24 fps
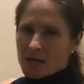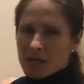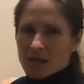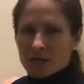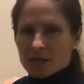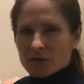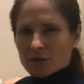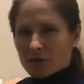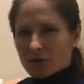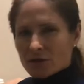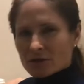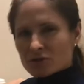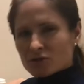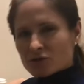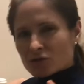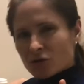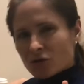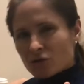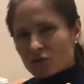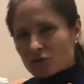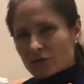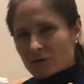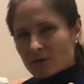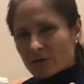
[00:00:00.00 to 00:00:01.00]
not
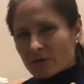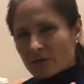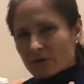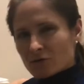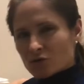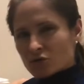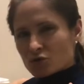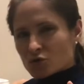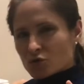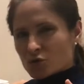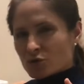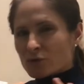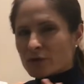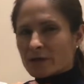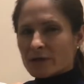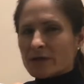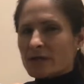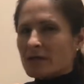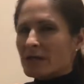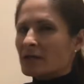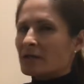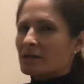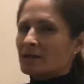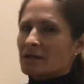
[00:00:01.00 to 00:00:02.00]
so
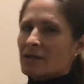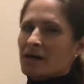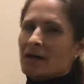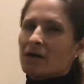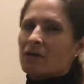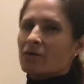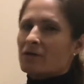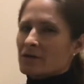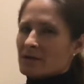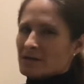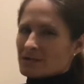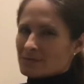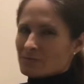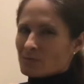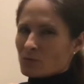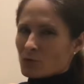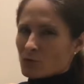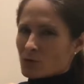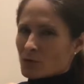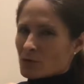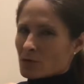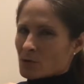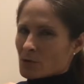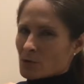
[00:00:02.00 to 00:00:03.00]
sugary now. It's
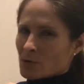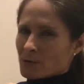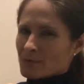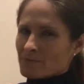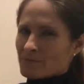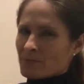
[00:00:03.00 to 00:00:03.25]
more